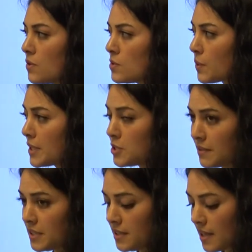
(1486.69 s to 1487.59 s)
So I
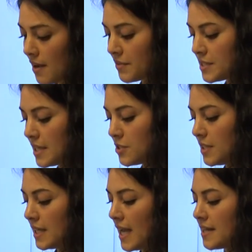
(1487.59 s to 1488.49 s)
shifted the conversation
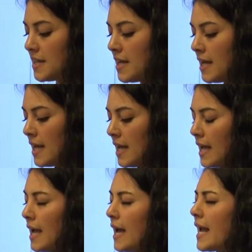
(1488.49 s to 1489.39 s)
again,
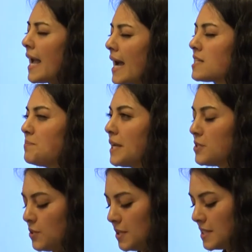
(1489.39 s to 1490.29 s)
and I asked my
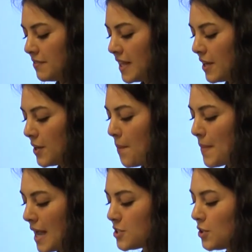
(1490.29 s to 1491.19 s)
students if they could
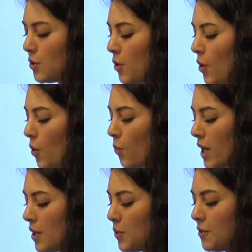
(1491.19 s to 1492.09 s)
imagine
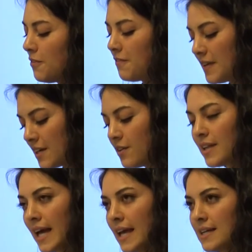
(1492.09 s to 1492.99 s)
what it would feel
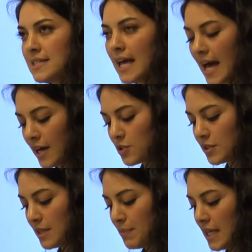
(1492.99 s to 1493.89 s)
like to
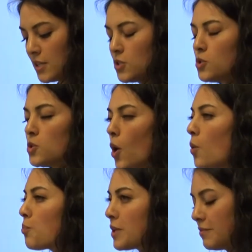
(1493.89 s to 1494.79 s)
actually be
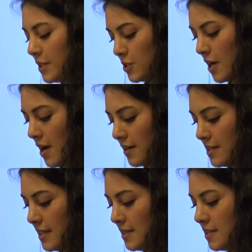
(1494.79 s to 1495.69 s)
so privilege
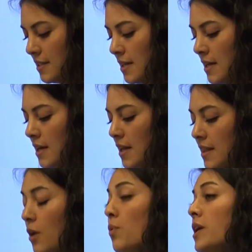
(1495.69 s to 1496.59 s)
cognizant
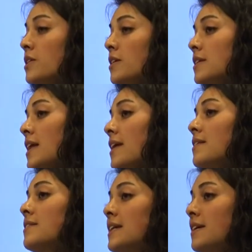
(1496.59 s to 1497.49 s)
that one could
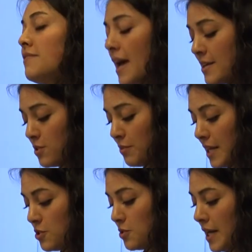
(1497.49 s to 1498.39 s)
then live as a
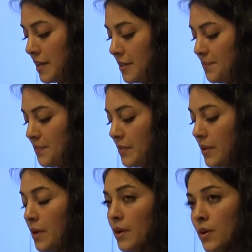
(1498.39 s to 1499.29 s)
race trader,
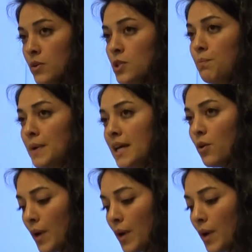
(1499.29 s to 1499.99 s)
to be a